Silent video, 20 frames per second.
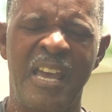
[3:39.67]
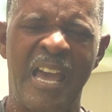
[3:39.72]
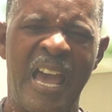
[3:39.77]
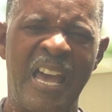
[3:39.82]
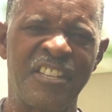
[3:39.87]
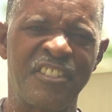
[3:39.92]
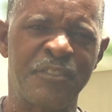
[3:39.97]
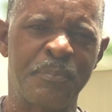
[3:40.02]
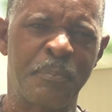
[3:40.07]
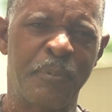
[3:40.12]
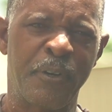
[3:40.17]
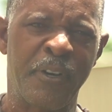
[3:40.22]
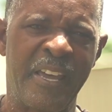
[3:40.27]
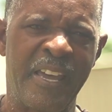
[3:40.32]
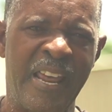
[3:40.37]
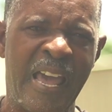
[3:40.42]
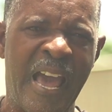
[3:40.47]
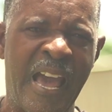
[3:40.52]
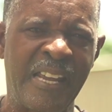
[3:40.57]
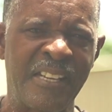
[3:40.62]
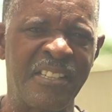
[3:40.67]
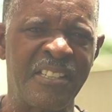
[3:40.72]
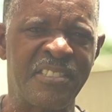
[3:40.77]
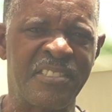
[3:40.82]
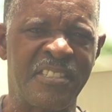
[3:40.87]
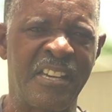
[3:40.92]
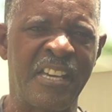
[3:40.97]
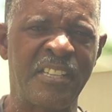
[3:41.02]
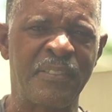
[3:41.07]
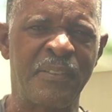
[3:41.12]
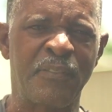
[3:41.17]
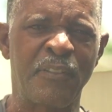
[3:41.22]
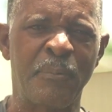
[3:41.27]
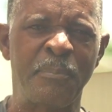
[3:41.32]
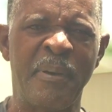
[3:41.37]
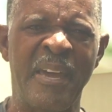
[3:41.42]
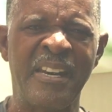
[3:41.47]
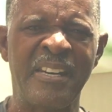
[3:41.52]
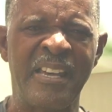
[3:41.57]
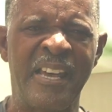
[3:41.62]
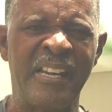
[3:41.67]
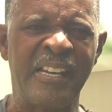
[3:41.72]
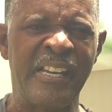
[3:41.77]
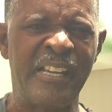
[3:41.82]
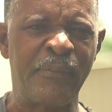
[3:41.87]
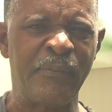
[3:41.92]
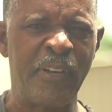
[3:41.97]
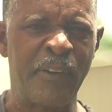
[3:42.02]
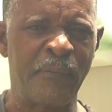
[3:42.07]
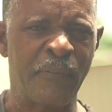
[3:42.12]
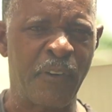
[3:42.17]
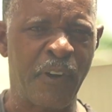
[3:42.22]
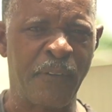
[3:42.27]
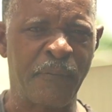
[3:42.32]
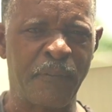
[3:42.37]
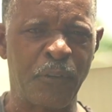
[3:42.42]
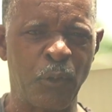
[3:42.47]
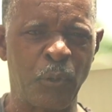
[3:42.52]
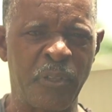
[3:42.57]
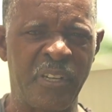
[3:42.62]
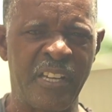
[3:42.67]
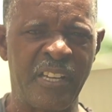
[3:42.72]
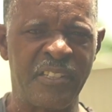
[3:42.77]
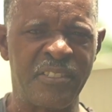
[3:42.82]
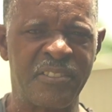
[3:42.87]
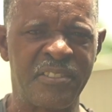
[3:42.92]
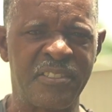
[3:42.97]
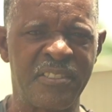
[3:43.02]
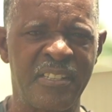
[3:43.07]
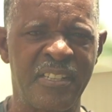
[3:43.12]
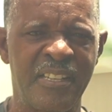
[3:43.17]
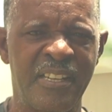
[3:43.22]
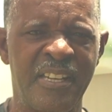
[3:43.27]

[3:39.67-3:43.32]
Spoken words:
and spray it at the sides of the pen and leave it for a few days.